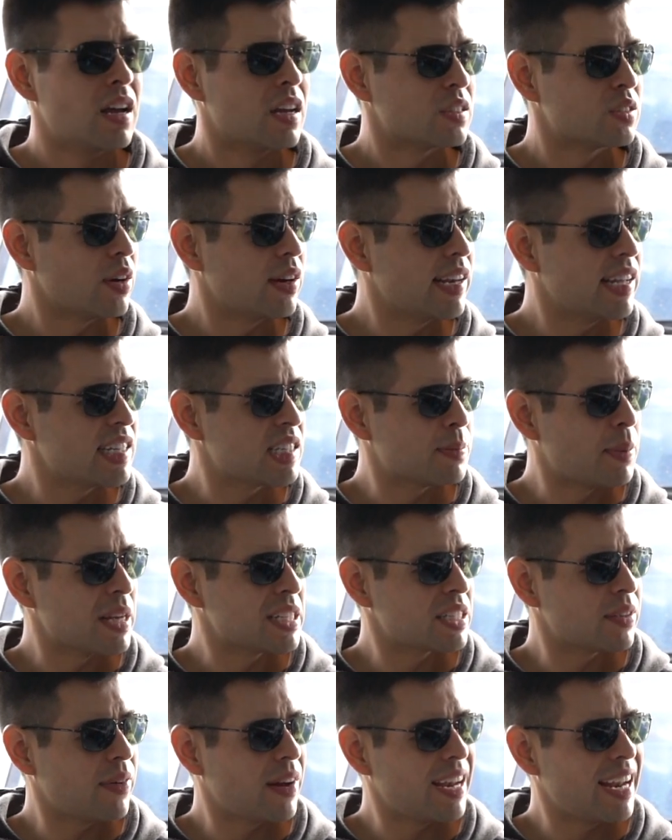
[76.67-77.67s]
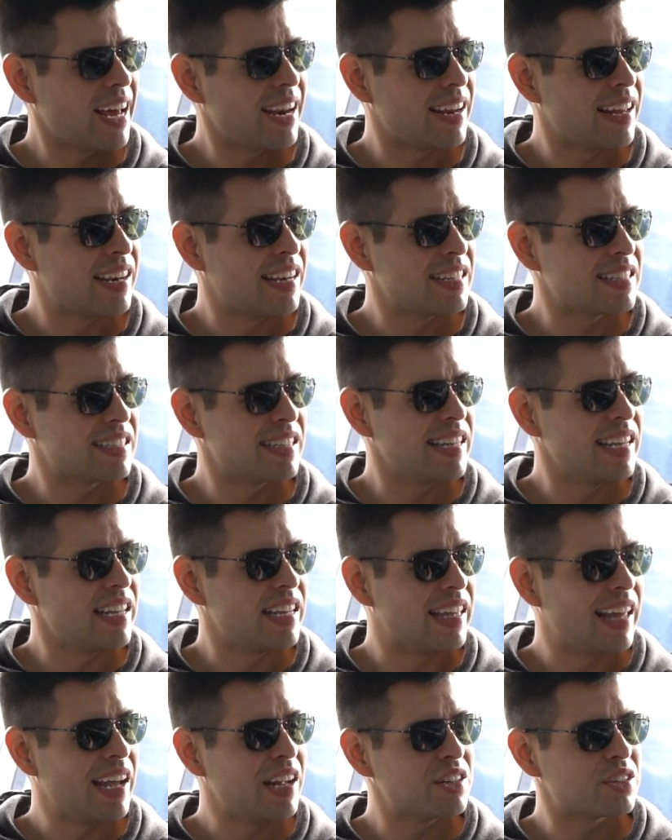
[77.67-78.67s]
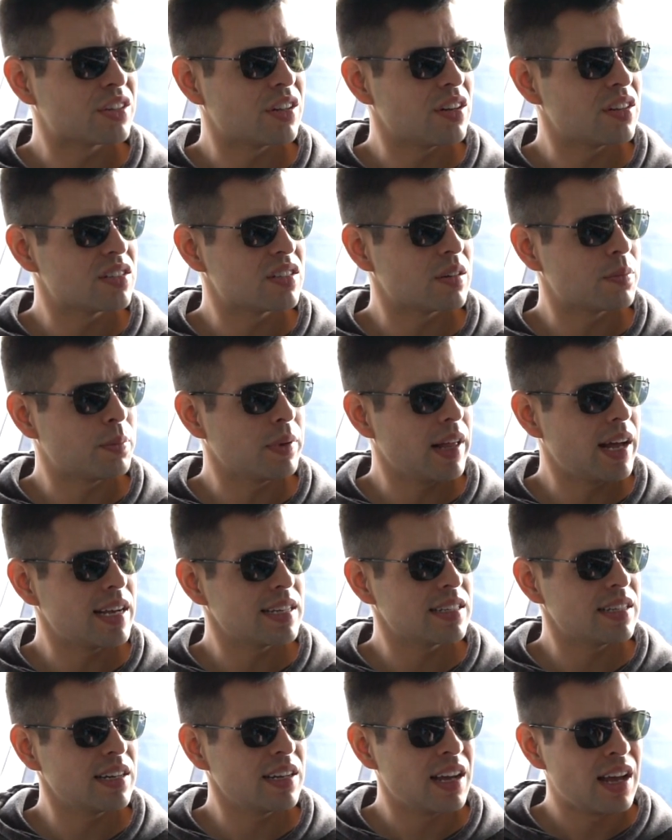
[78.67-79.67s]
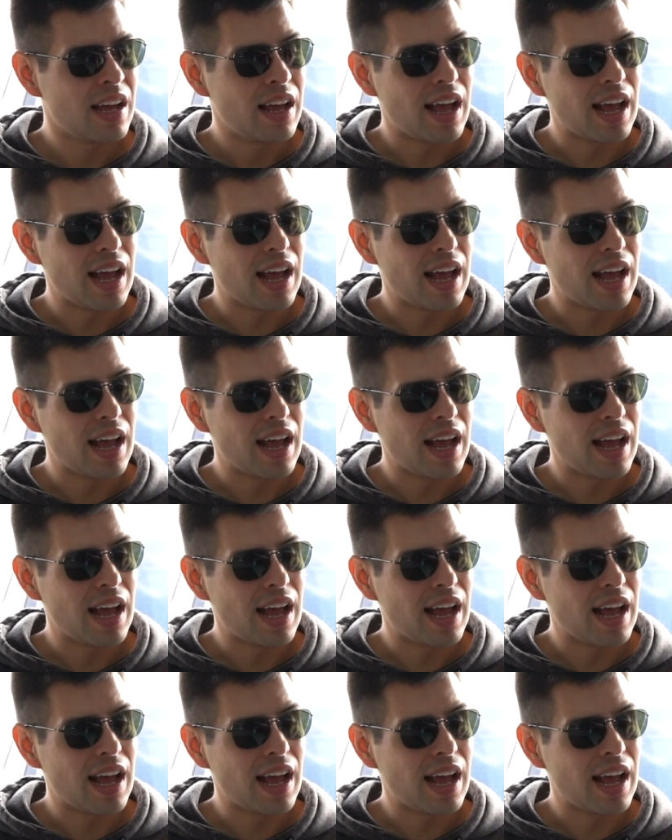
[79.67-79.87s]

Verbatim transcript: So I did specify that it is the gauge cluster plastic